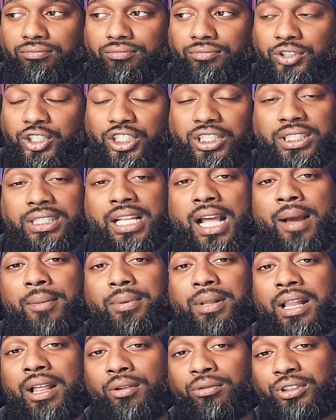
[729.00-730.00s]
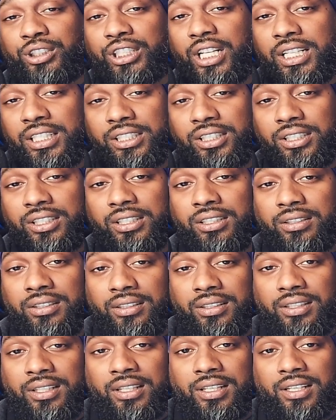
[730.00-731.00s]
should stop clout chasing?
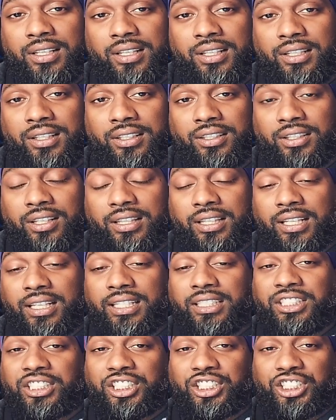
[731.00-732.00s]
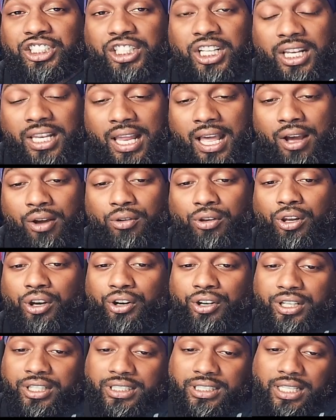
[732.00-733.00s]
Y'all think he should chill out,
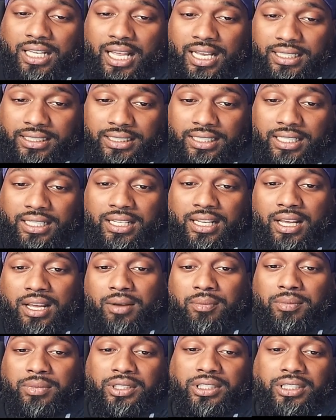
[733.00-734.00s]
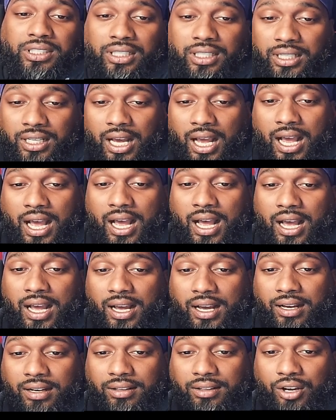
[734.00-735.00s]
learn his lesson? Mr.
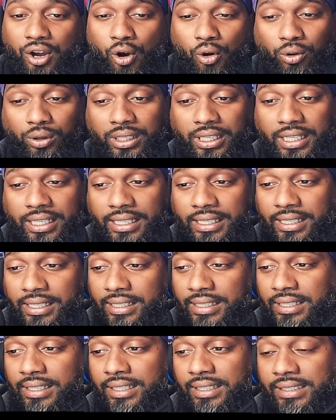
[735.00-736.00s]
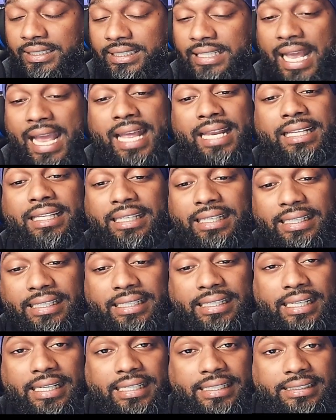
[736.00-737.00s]
Colie,
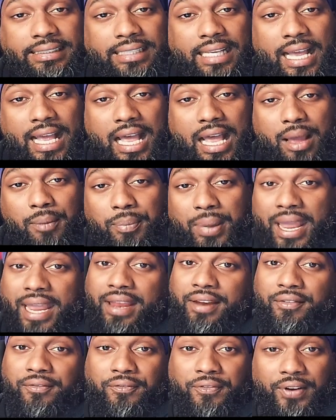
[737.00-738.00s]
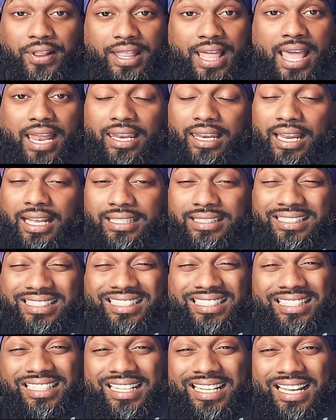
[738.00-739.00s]
sadly, is paying for that
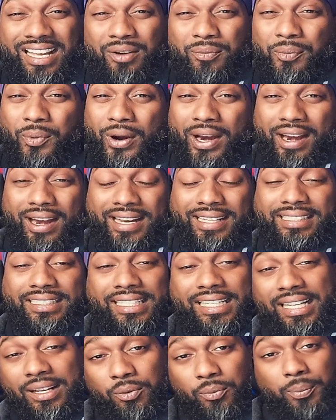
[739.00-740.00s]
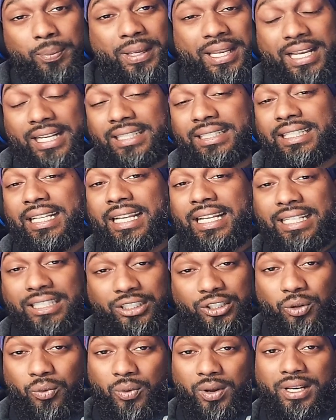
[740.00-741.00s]
lesson. Whereas, because he's
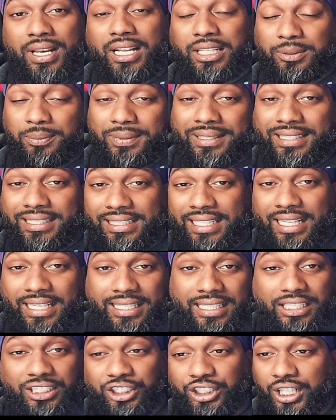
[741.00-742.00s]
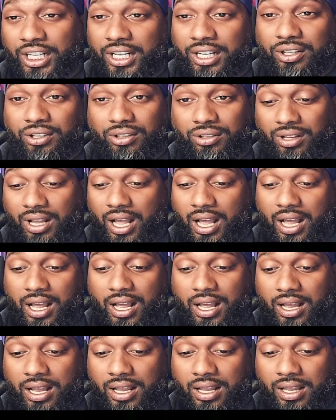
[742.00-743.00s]
the one that's been sitting in
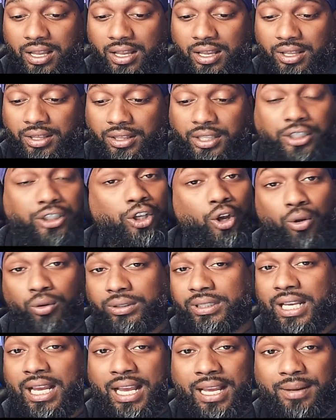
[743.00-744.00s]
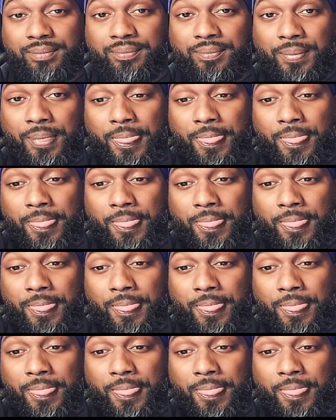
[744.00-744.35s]
jail this whole time,